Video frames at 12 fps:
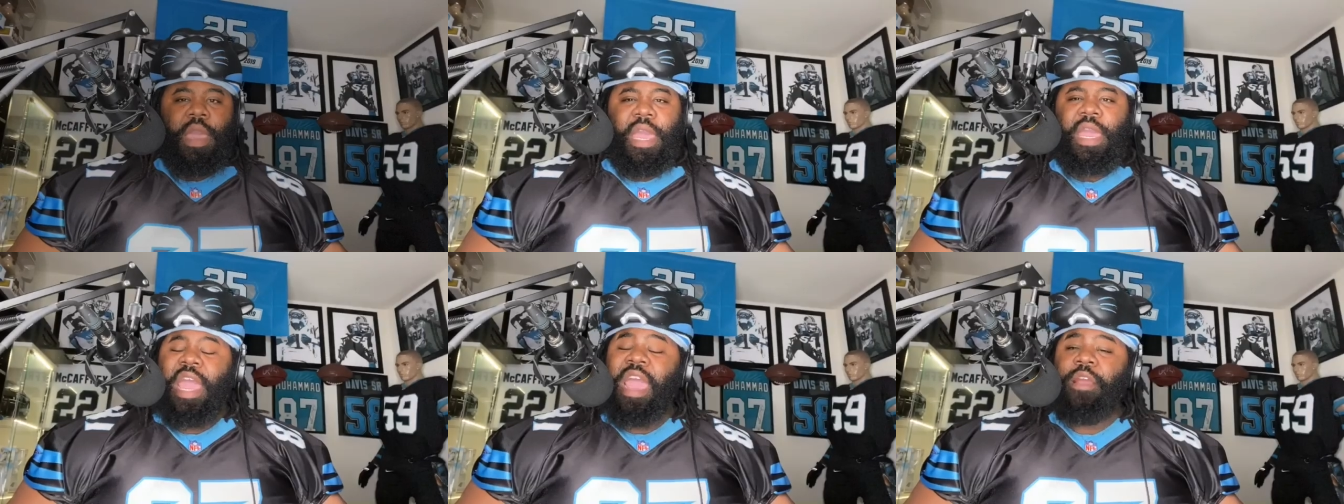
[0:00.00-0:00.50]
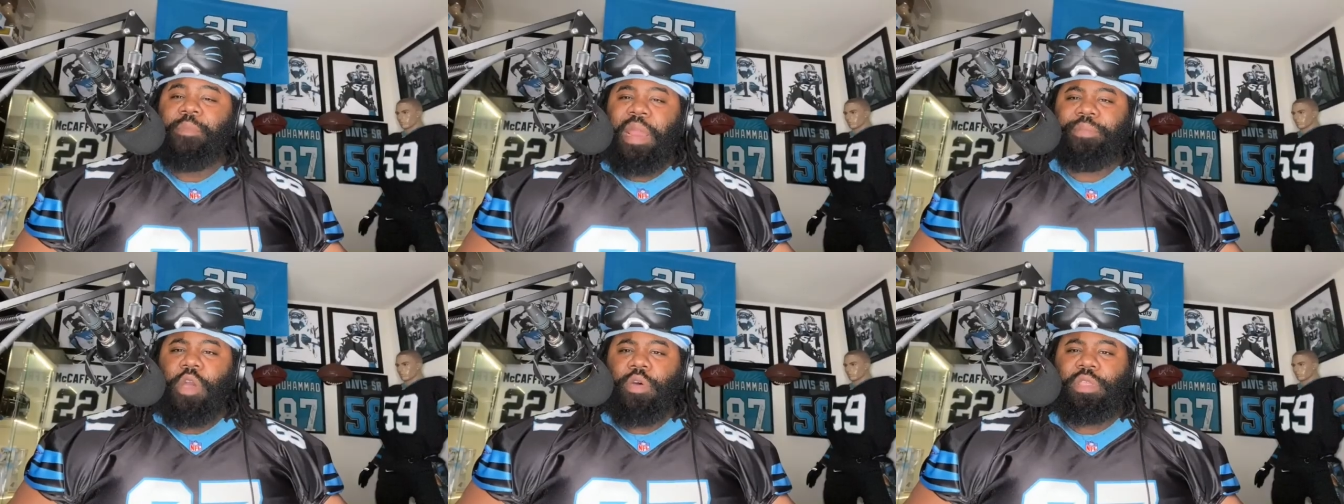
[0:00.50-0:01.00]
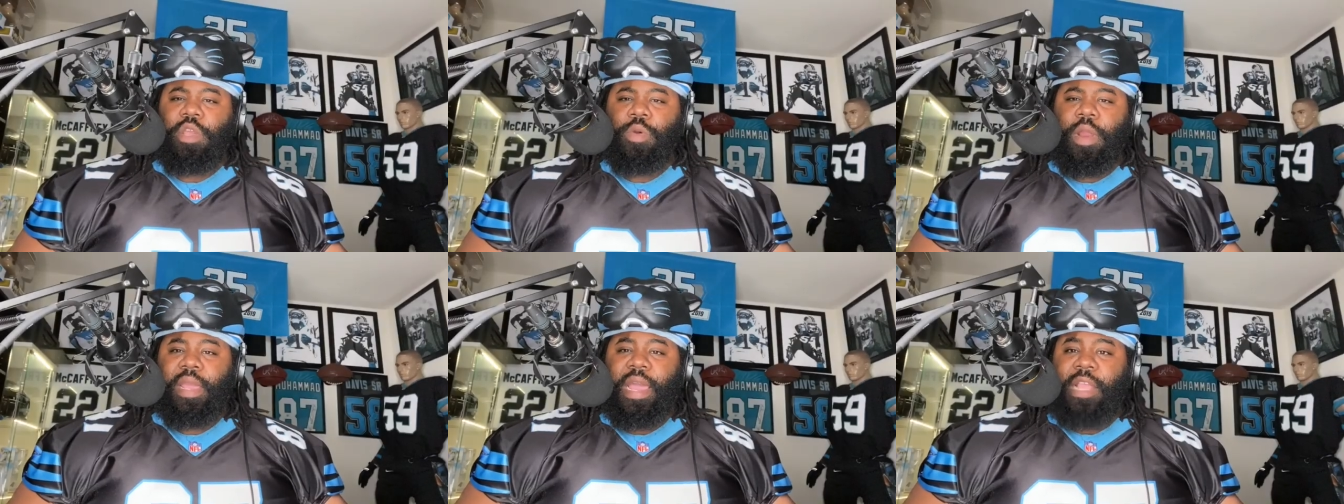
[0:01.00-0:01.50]
hey, hey, everybody, I'm your host,
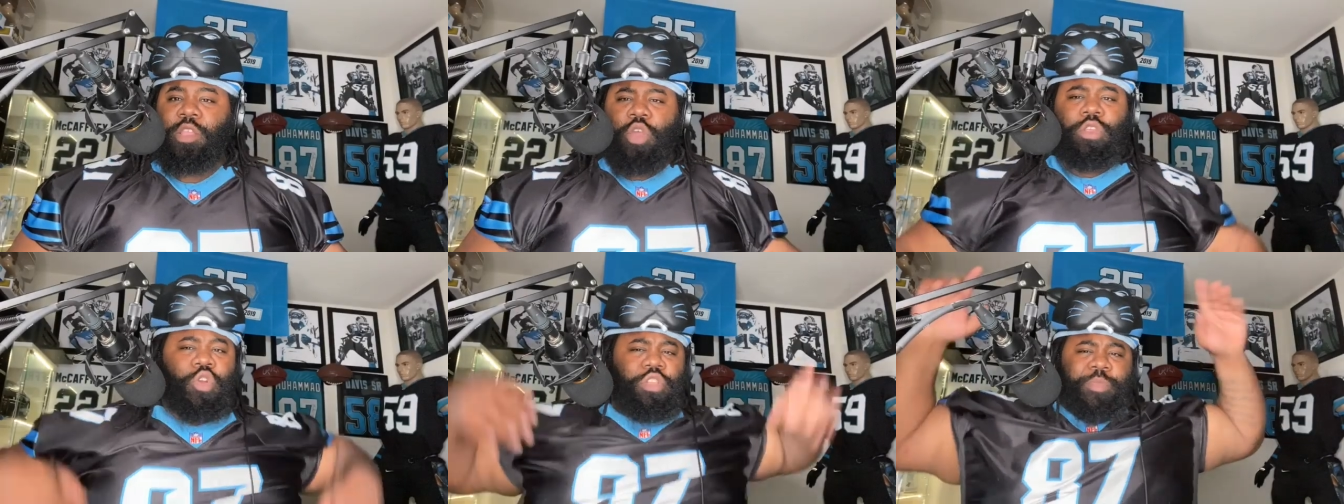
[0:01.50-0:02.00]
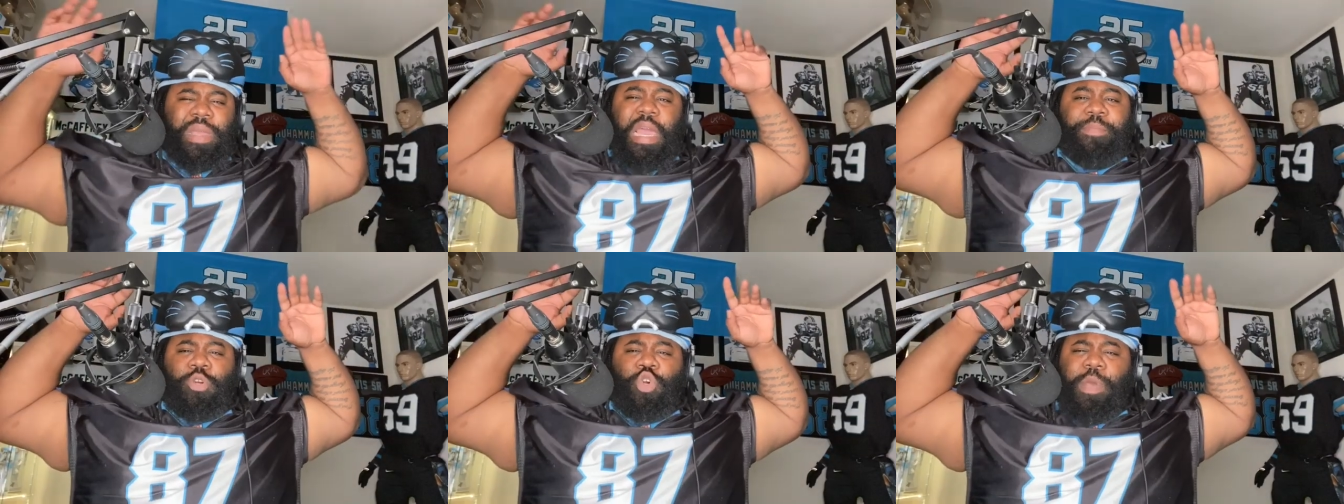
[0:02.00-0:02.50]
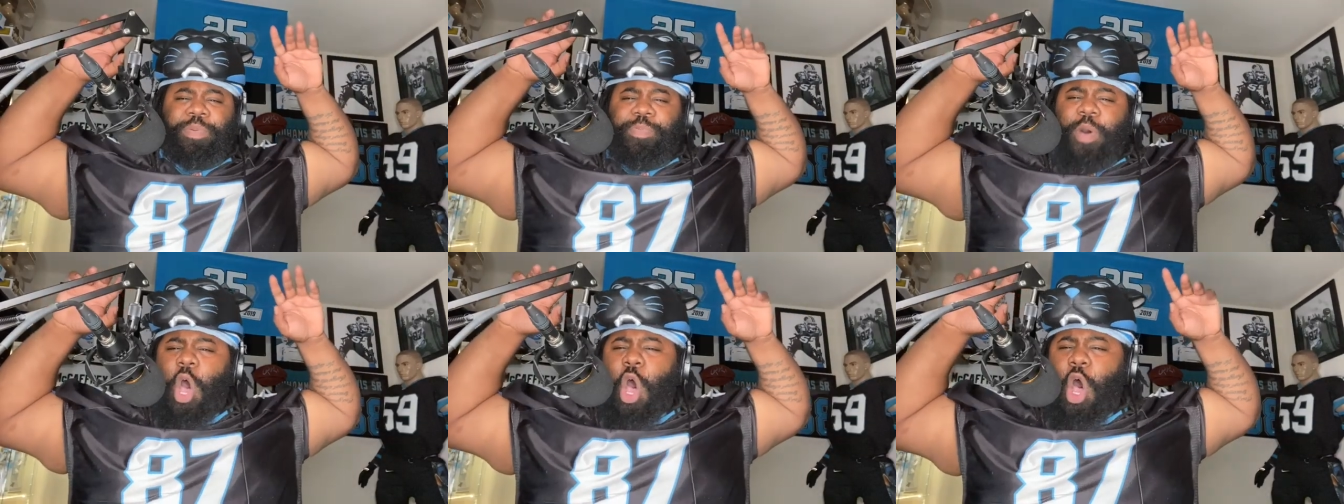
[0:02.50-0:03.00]
Grundy Guy, also known as the Big Cat My McCool, get the
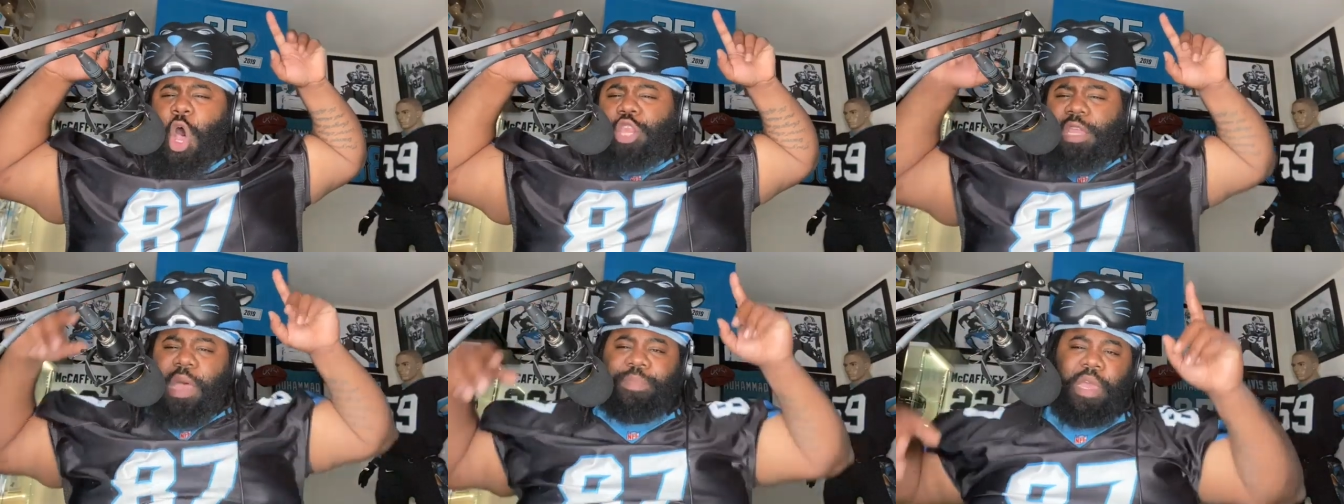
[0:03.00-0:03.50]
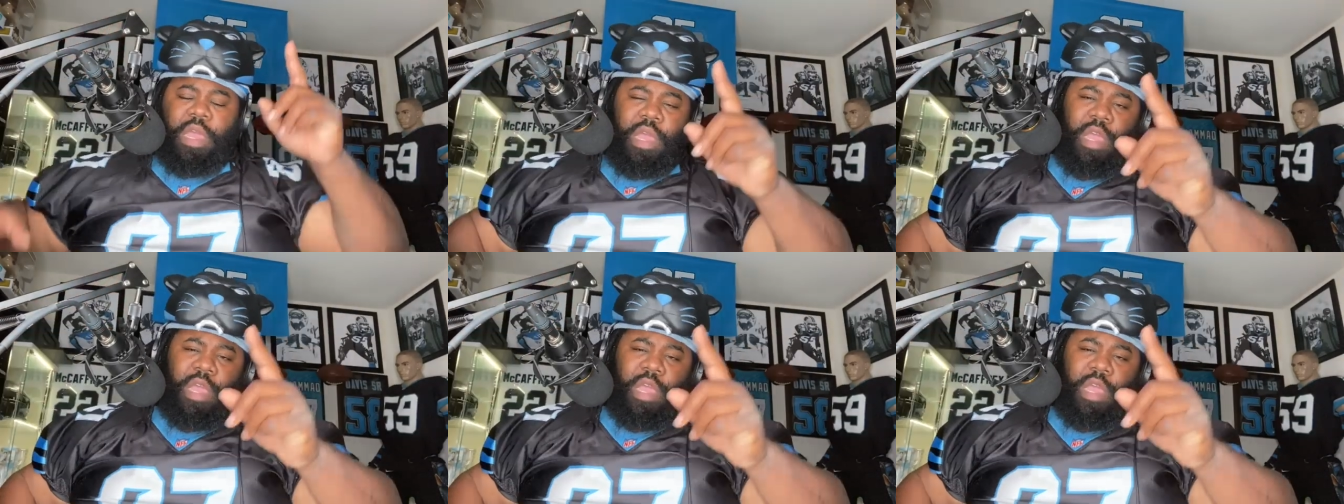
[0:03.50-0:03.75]
balls up.